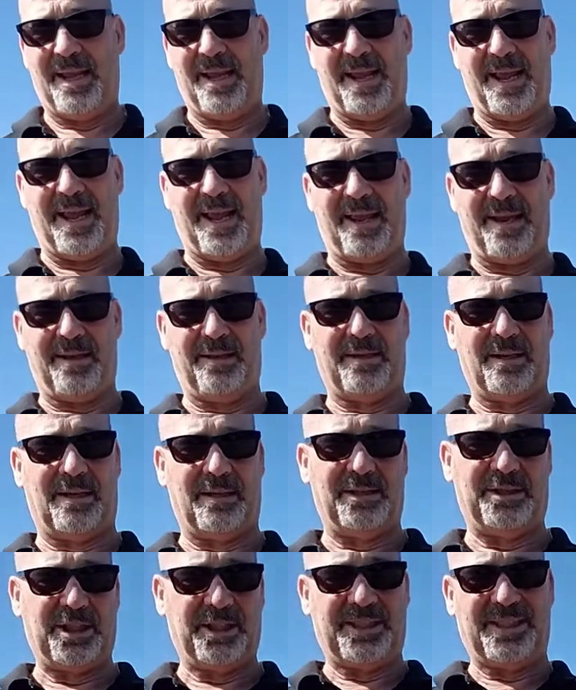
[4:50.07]
And
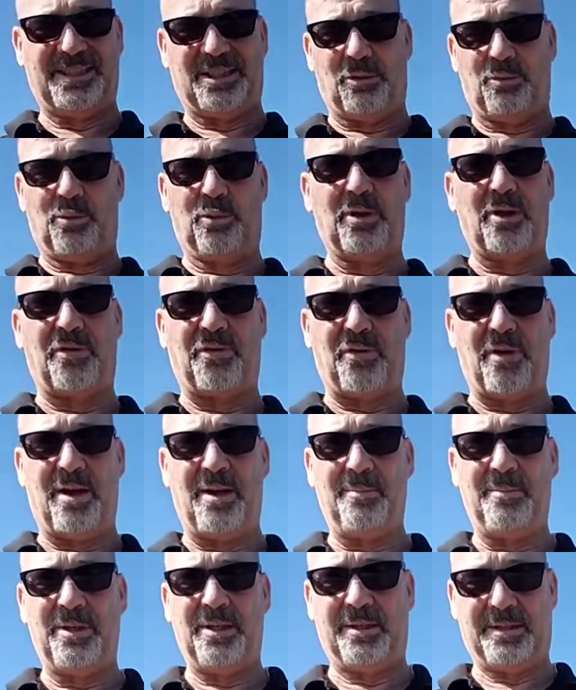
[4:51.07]
just as a rule of thumb,